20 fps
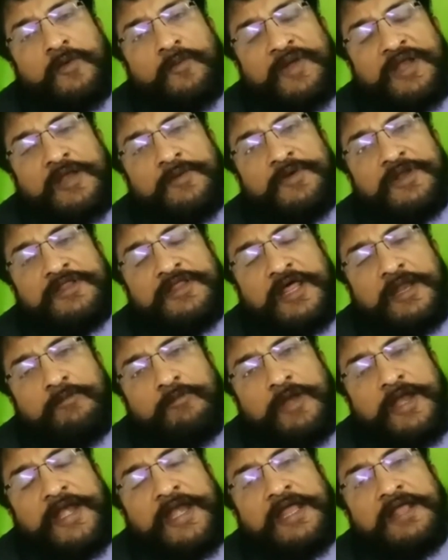Whenever they are
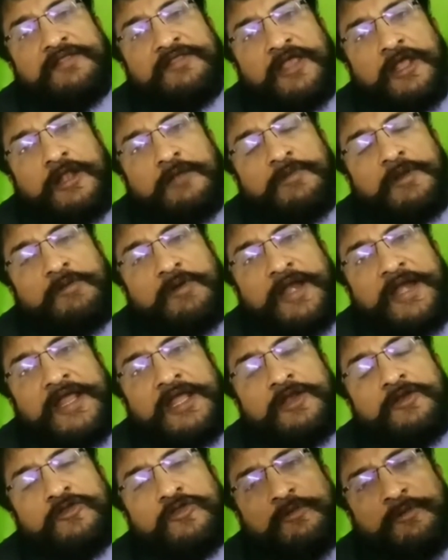bleeding, they will be
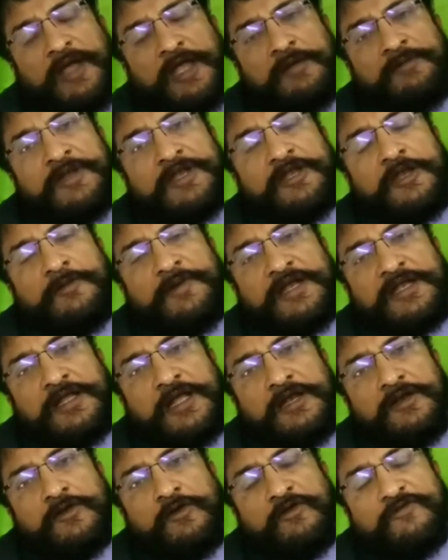bleeding into the myometrium and
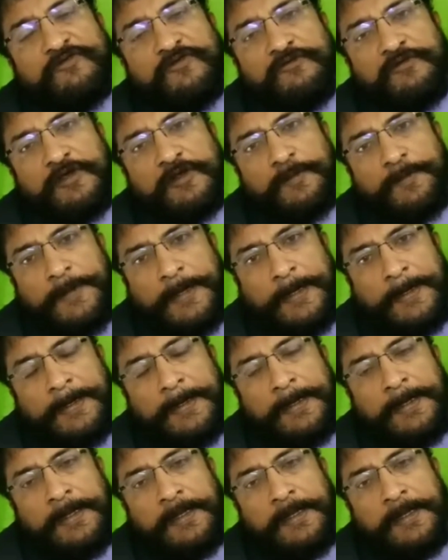can cause severe pain.